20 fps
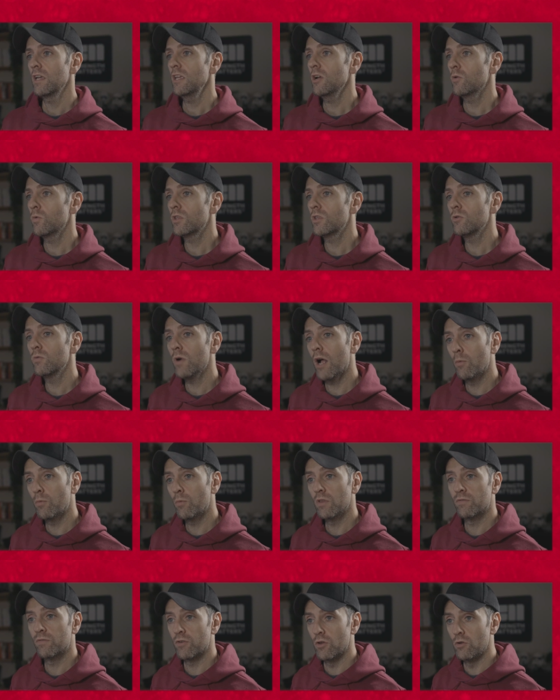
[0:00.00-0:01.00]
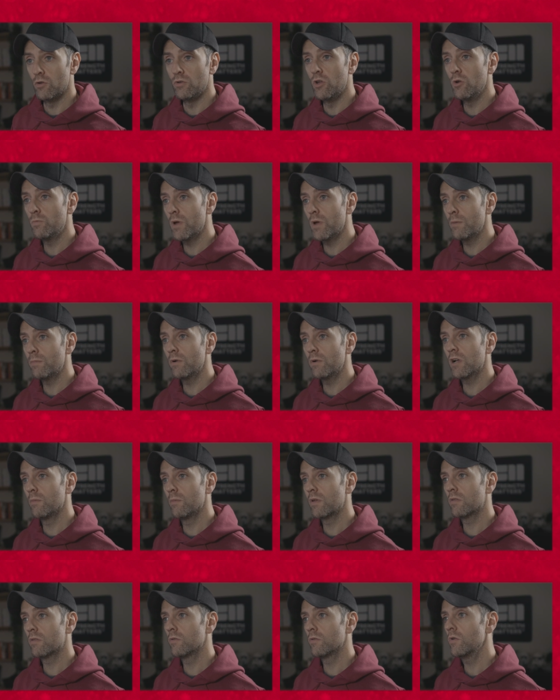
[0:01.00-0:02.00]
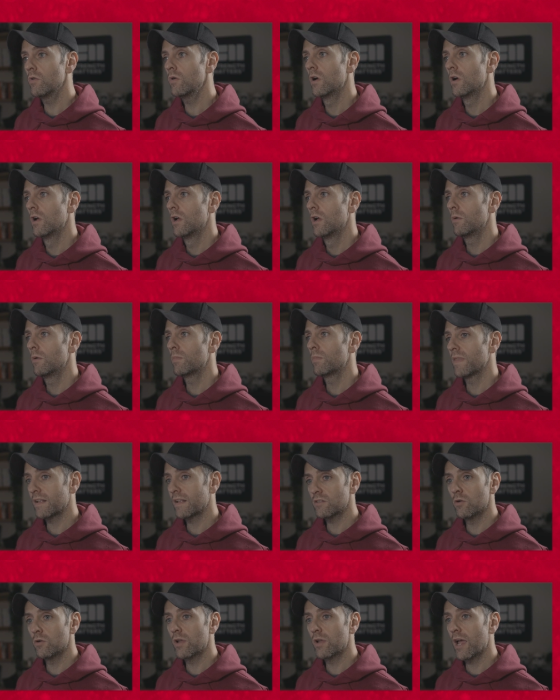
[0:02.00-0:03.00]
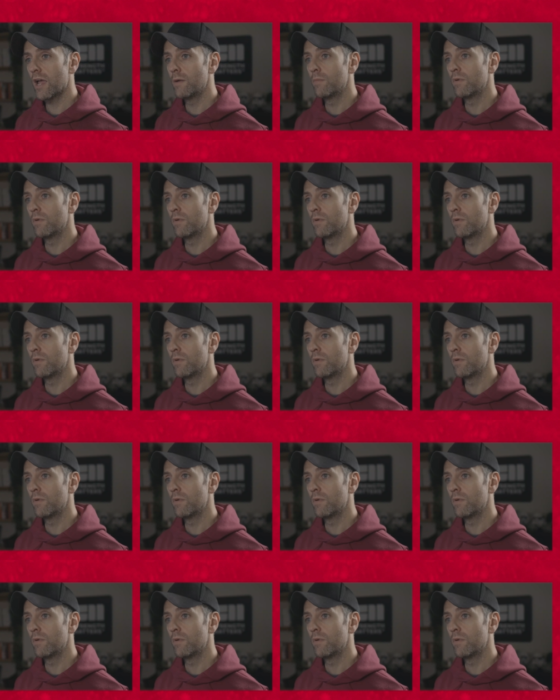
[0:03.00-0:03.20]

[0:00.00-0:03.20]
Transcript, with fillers: you know, we do help with a few new people coming through, but that's okay.